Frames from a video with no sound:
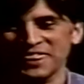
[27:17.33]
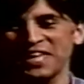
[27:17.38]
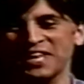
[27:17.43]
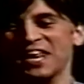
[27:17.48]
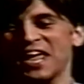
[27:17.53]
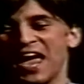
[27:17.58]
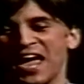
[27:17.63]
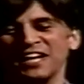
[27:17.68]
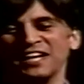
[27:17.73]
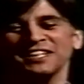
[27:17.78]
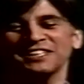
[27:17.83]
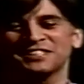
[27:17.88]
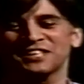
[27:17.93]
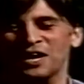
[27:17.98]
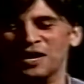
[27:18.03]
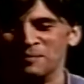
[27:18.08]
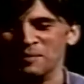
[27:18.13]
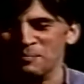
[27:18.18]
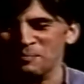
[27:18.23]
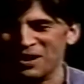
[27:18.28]
than any
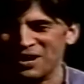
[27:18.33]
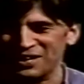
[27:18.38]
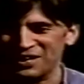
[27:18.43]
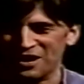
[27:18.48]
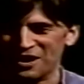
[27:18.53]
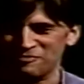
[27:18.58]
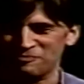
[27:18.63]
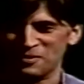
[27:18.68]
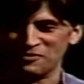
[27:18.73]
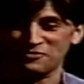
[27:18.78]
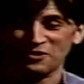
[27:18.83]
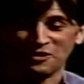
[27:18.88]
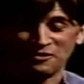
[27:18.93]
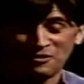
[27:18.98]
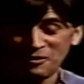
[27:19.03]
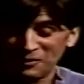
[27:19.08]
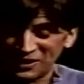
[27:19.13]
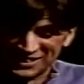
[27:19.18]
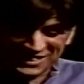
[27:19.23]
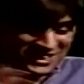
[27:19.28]
time in my life before.
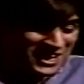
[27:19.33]
I've always